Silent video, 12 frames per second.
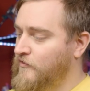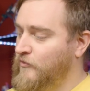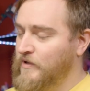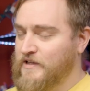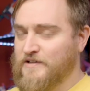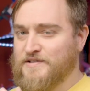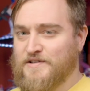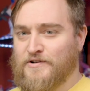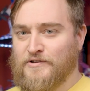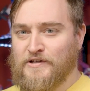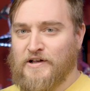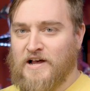If we
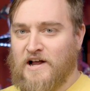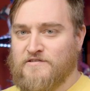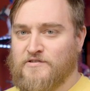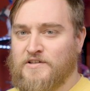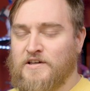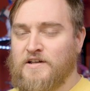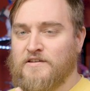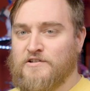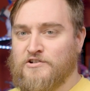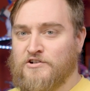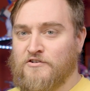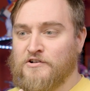consider the Akatsuki and the
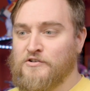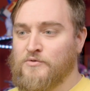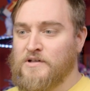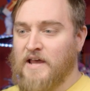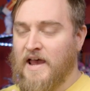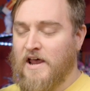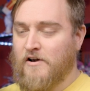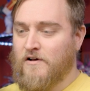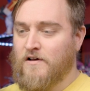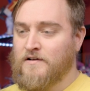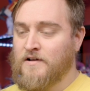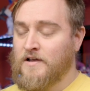Shiranui
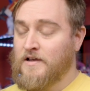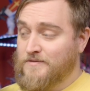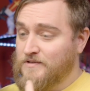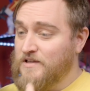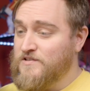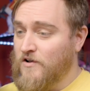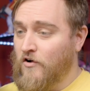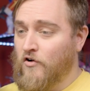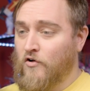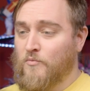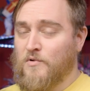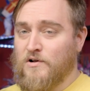add-on, it's
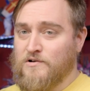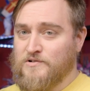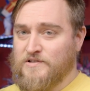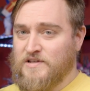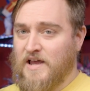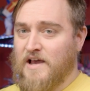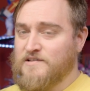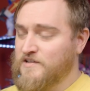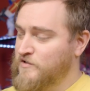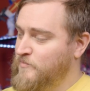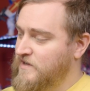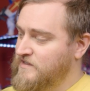almost as
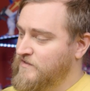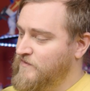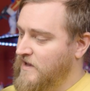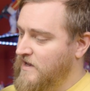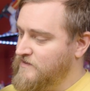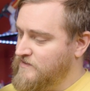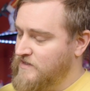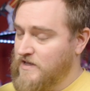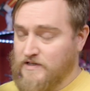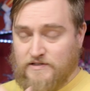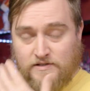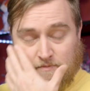expensive as
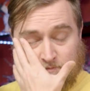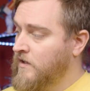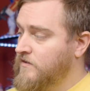this.